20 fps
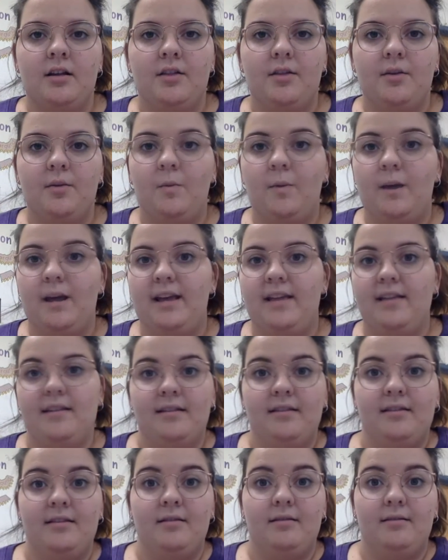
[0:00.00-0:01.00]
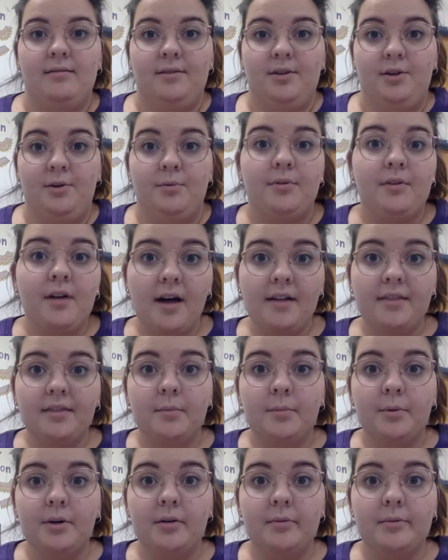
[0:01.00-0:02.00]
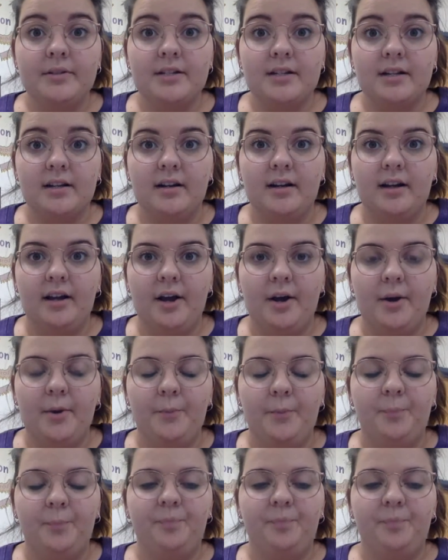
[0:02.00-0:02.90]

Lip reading: the way that you thought the book was going to go.